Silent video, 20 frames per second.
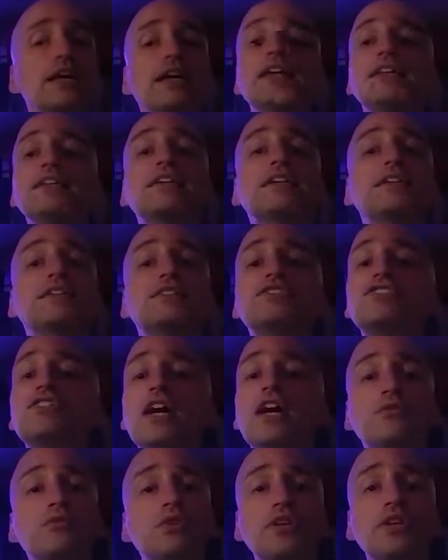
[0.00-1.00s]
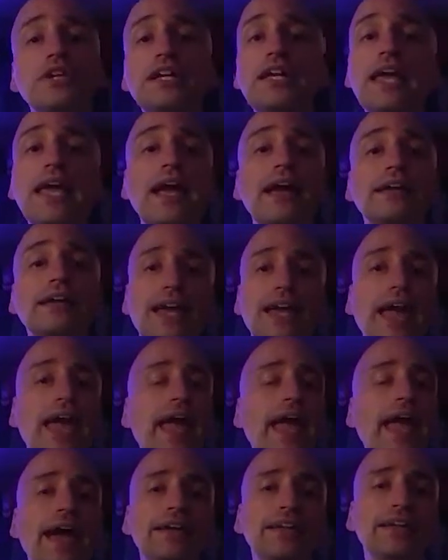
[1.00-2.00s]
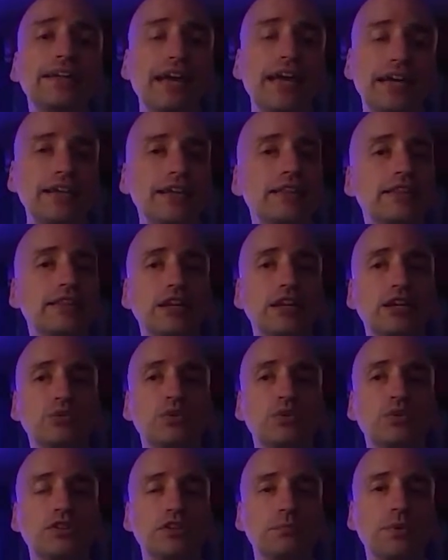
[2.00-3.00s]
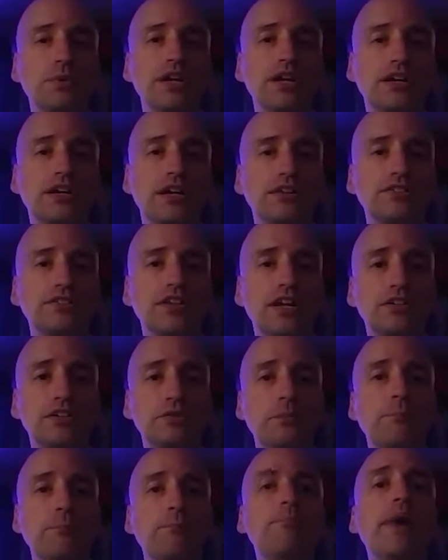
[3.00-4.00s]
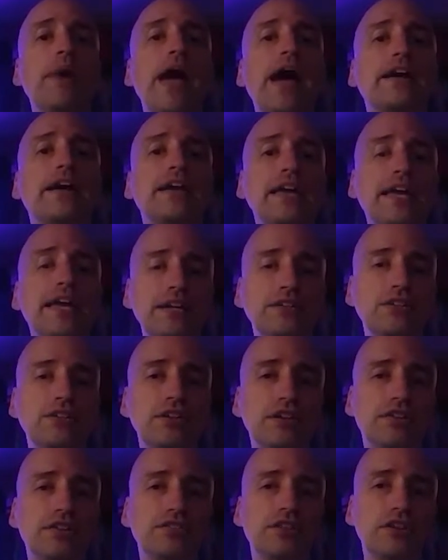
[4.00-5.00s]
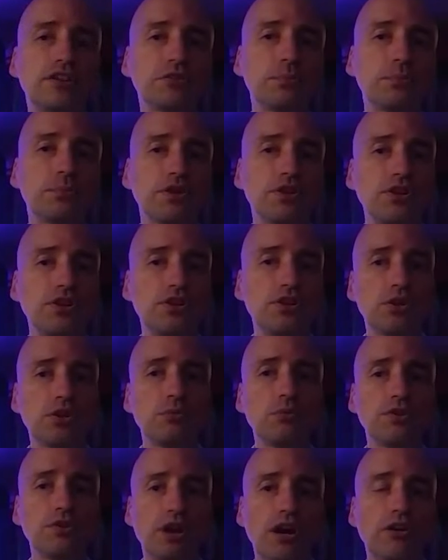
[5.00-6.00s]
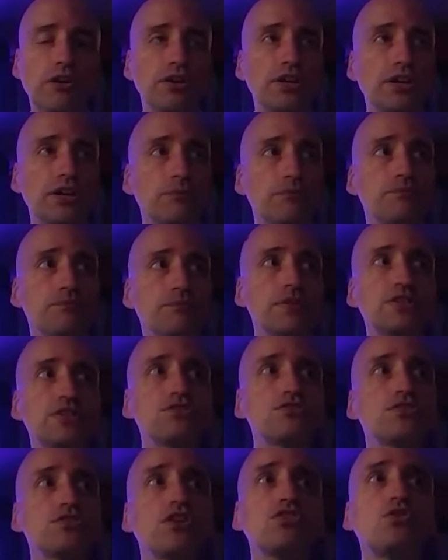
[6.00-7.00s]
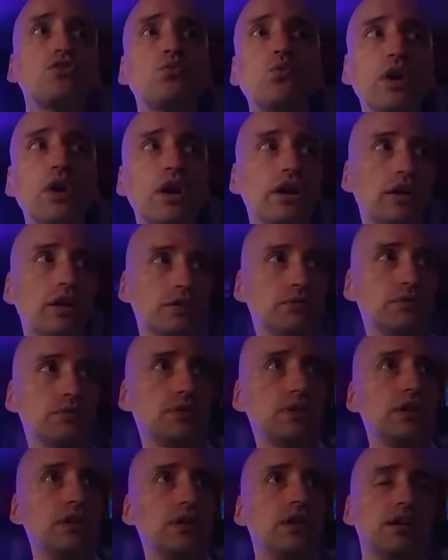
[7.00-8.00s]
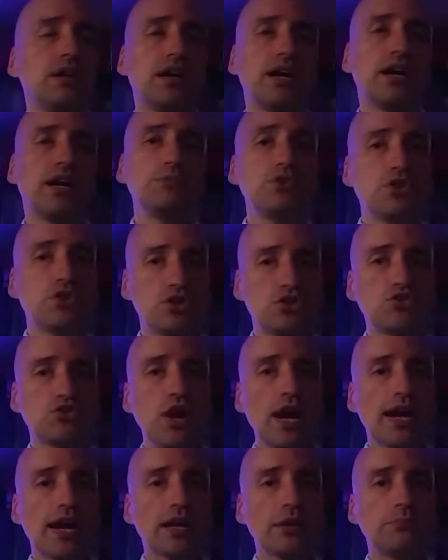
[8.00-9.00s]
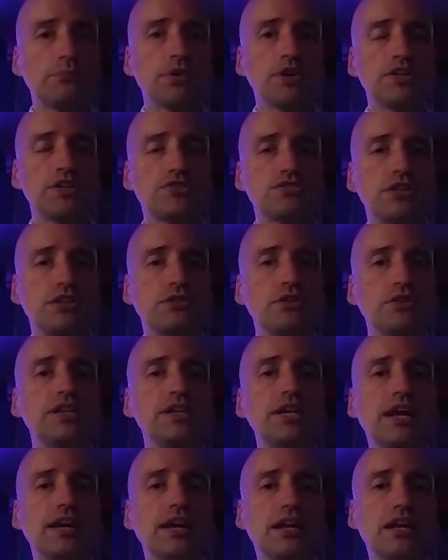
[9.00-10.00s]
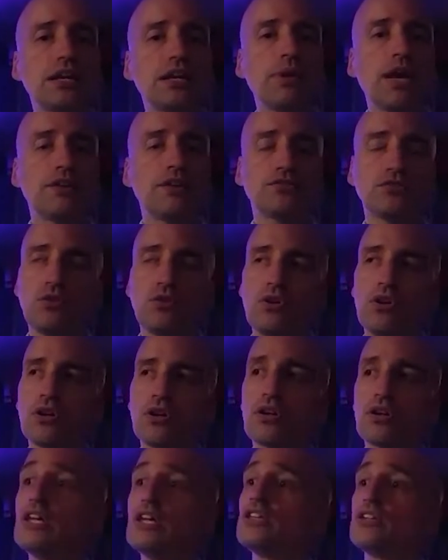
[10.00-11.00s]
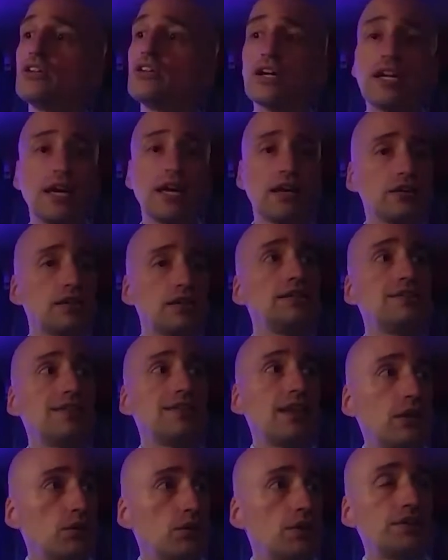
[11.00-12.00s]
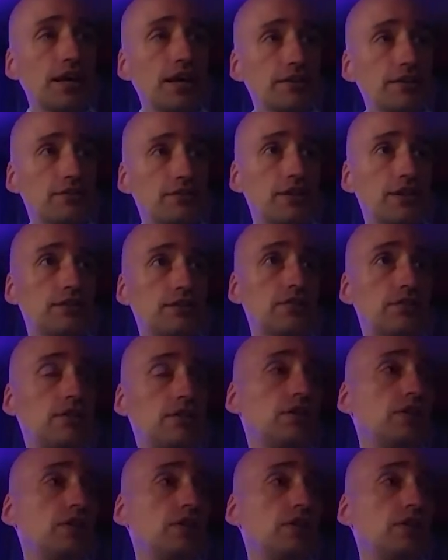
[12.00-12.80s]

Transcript: You generally can't add anything with display contents back into the accessibility tree with ARIA. It just doesn't work. You could try, but it's generally not getting passed along. Again, continue to test this.